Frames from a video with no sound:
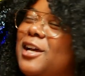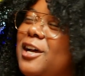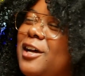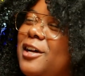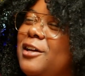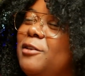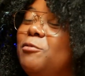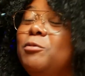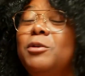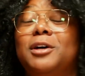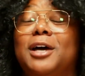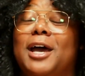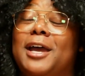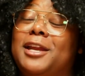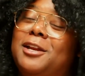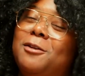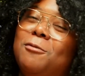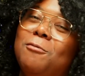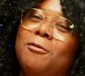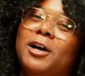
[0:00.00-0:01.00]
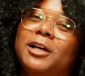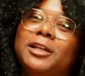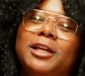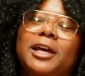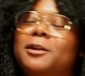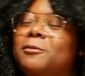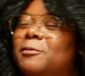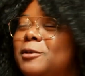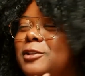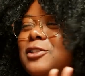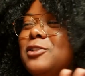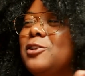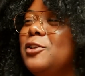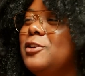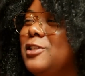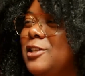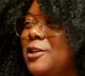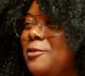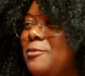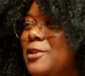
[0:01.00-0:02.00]
uh, well, I didn't want I didn't want the
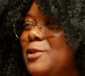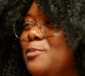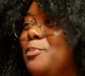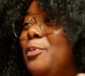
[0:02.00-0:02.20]
Starks anyways,